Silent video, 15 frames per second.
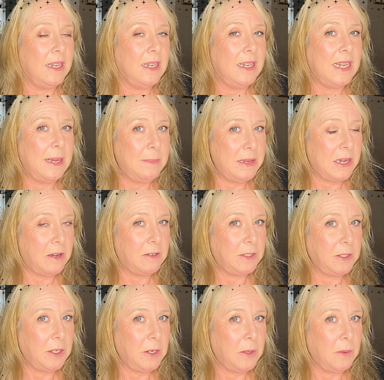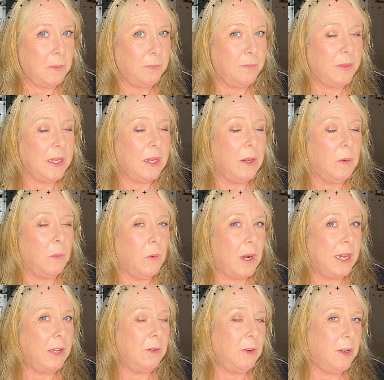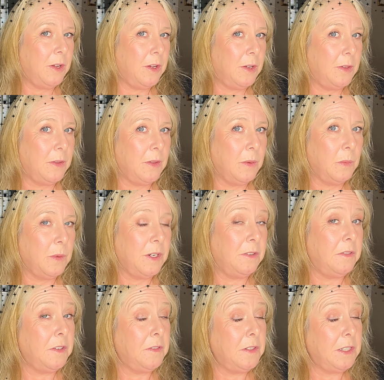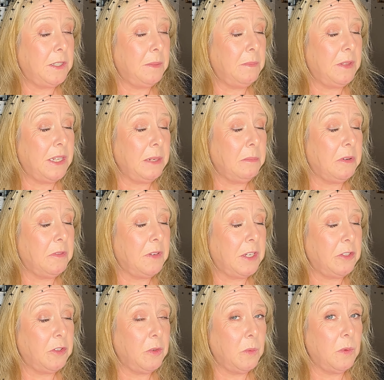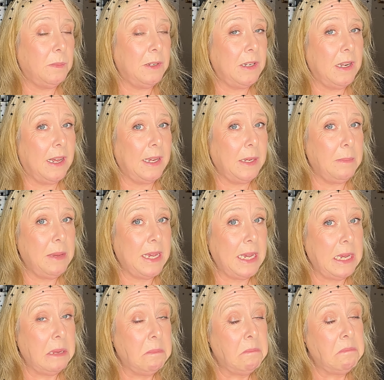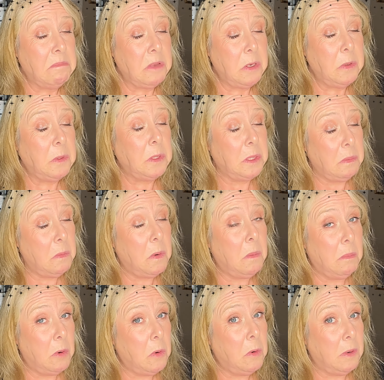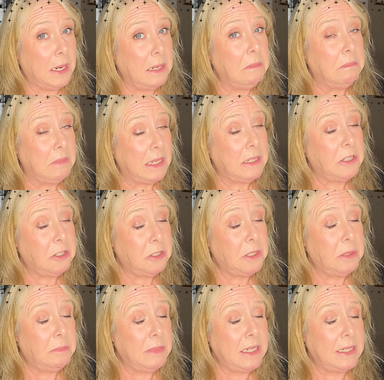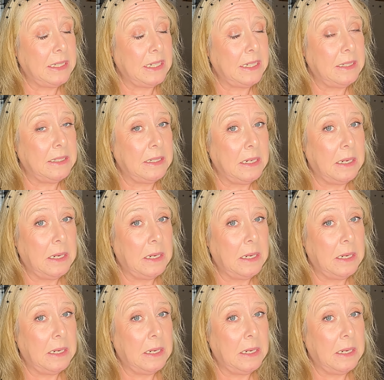Let me ask you, why on earth would a 50-something professional woman like me, who's somewhat boring, let's just admit it,